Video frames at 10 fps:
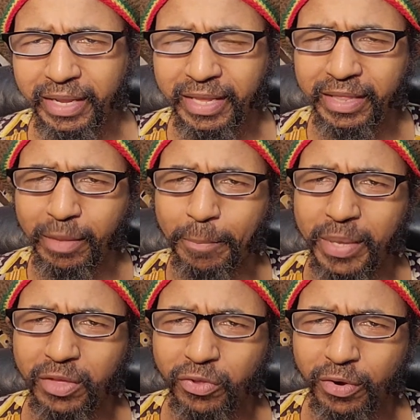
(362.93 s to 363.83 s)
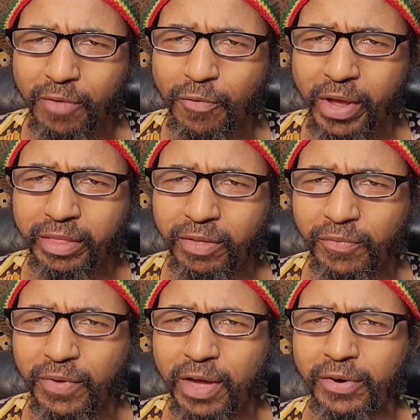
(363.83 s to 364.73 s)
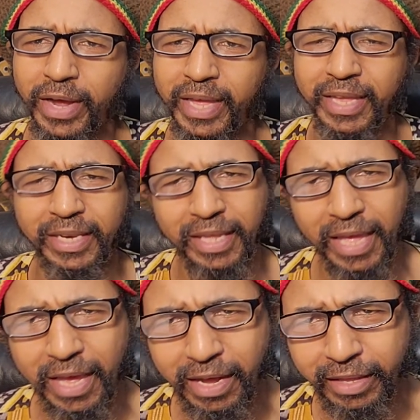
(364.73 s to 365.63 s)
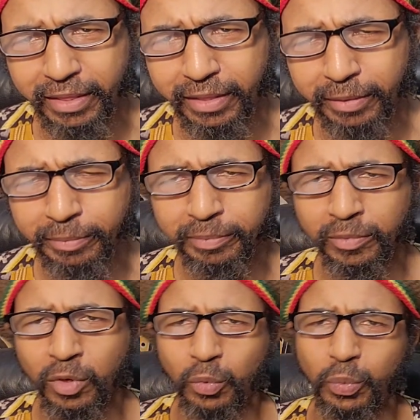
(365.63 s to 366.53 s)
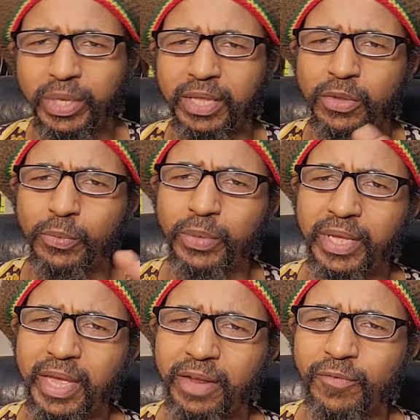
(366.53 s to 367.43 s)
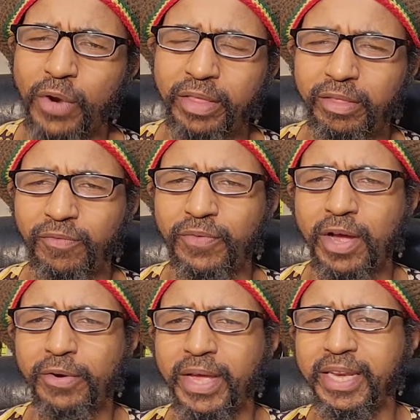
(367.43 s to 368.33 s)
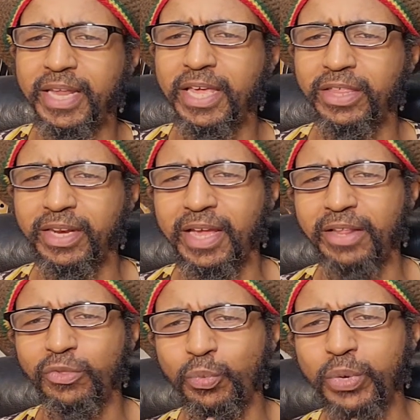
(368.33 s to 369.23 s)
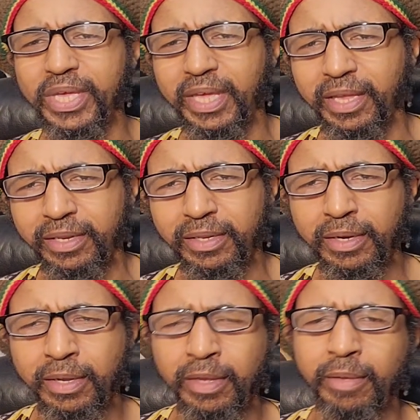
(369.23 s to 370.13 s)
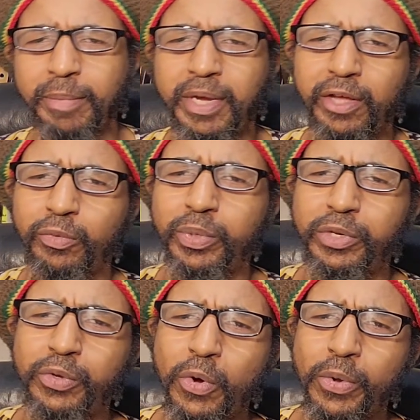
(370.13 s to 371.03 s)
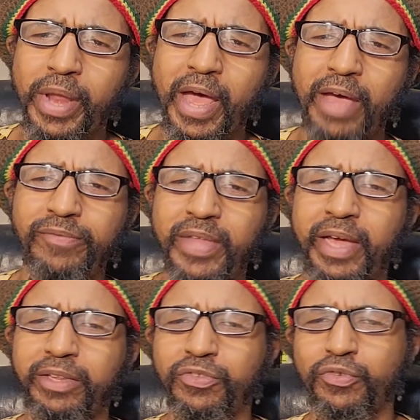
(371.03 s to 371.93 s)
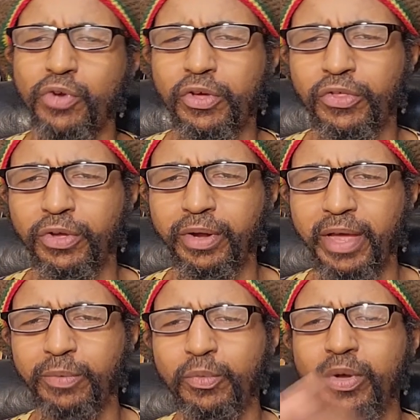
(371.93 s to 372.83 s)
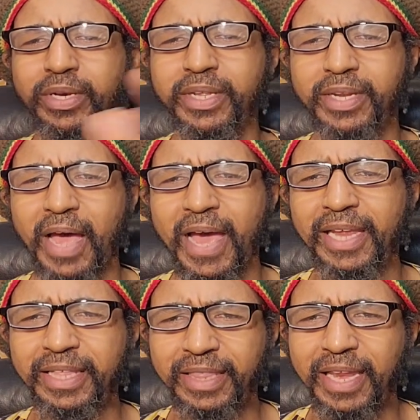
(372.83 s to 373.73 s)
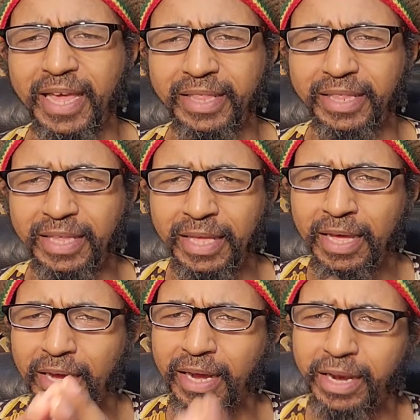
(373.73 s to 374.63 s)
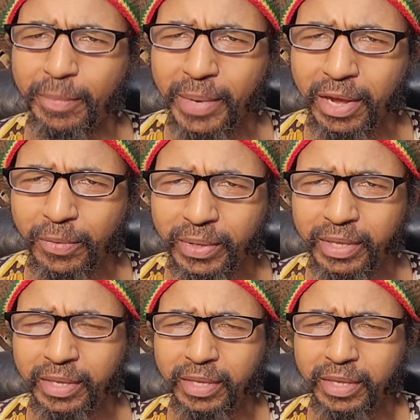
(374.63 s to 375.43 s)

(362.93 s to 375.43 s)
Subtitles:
is a picture of Rastafari in chaos. We get a Rastafari nation that is weakened because we don't have that structure. And what did Haile Selassie Kadamawi